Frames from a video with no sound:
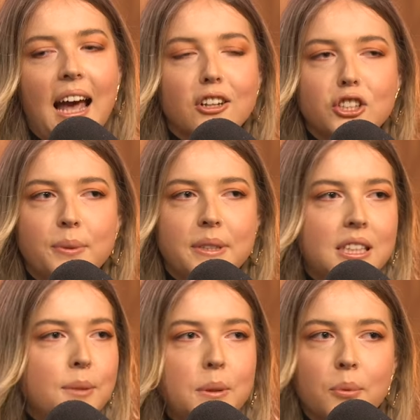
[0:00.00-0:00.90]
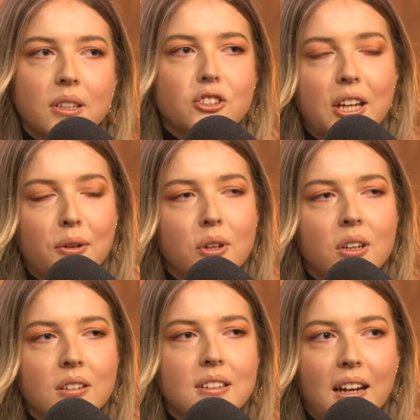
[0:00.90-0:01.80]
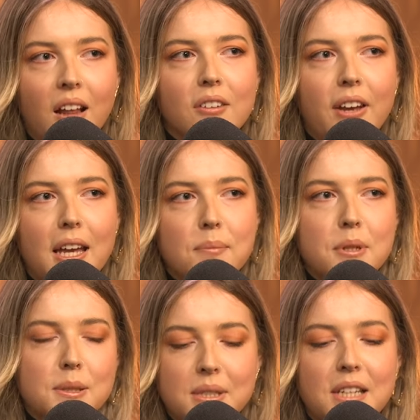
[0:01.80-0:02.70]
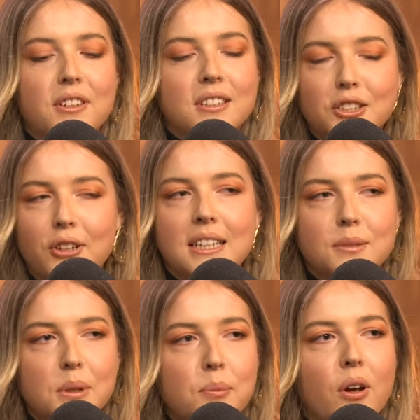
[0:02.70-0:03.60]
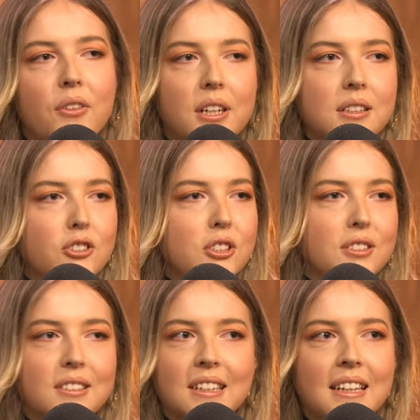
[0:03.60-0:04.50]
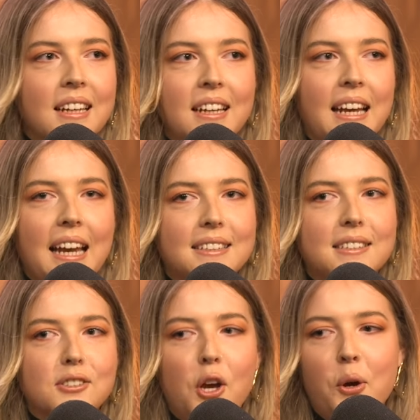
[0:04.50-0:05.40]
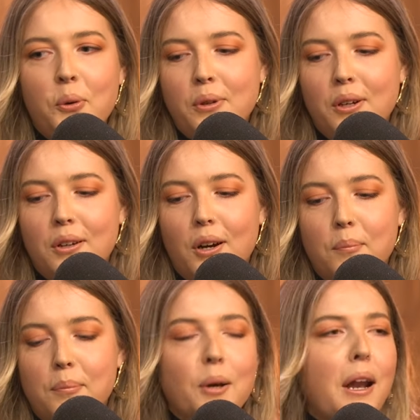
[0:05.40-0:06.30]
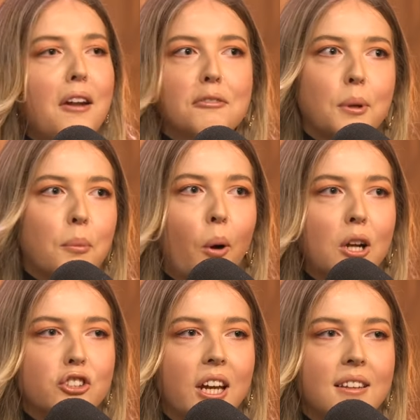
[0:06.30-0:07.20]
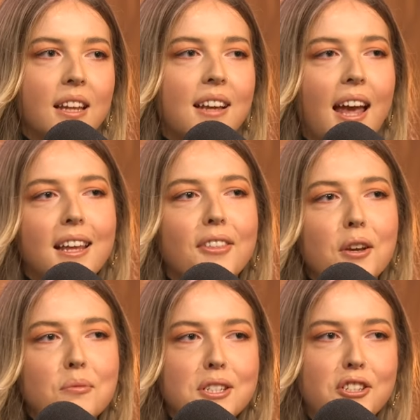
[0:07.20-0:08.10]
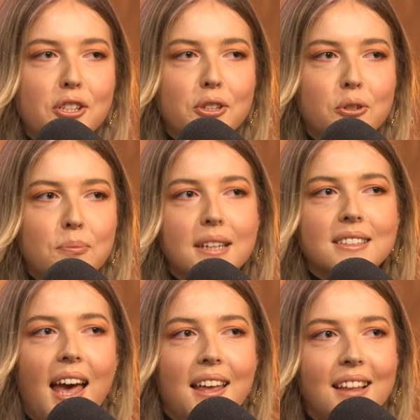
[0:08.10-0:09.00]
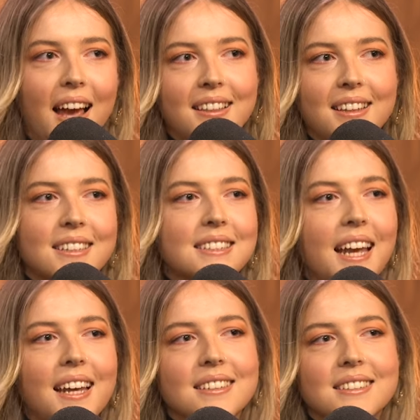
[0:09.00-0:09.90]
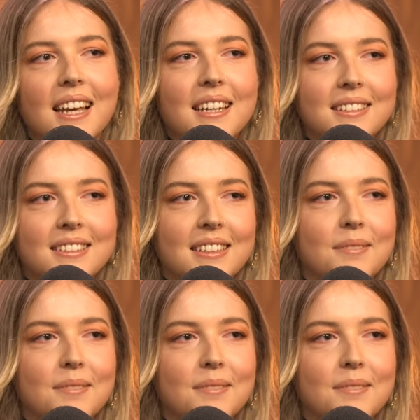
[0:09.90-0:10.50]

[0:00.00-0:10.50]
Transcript: L G B T people in general get a lot of hate, but specifically trans people, there is just, it's so blown out of proportion. Like, anything we do makes a headline these days, and